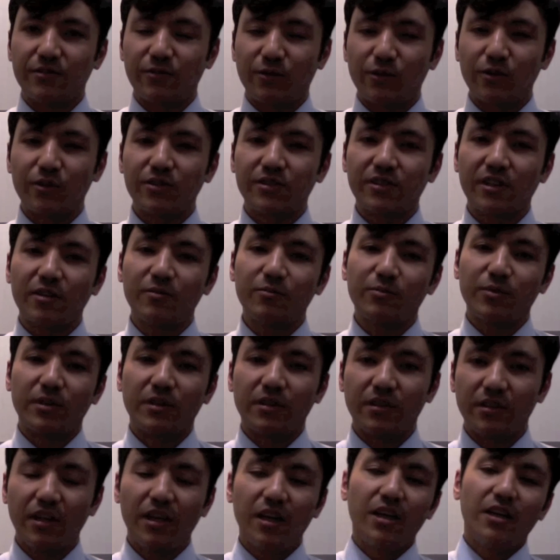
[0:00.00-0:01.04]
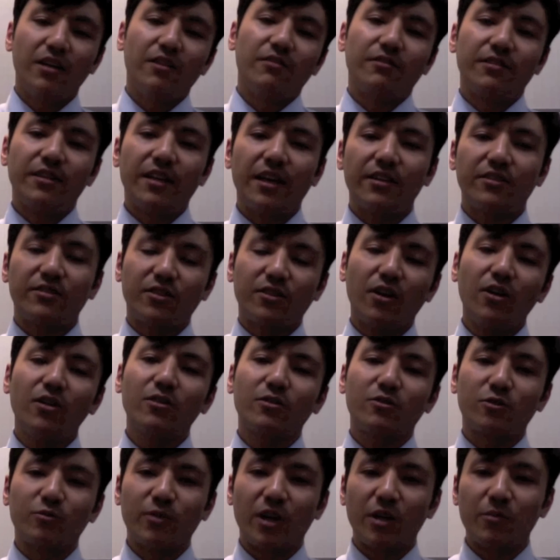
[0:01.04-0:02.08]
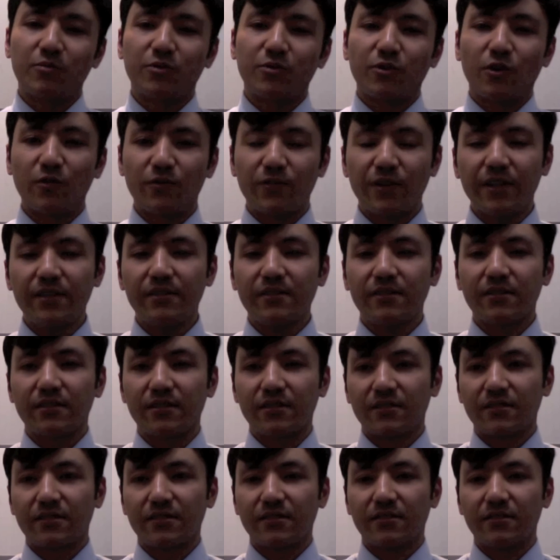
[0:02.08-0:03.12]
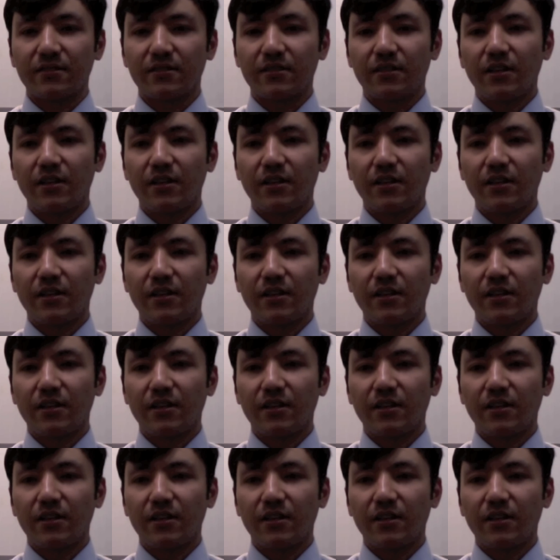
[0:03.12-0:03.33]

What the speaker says: For example, when I talk to my professors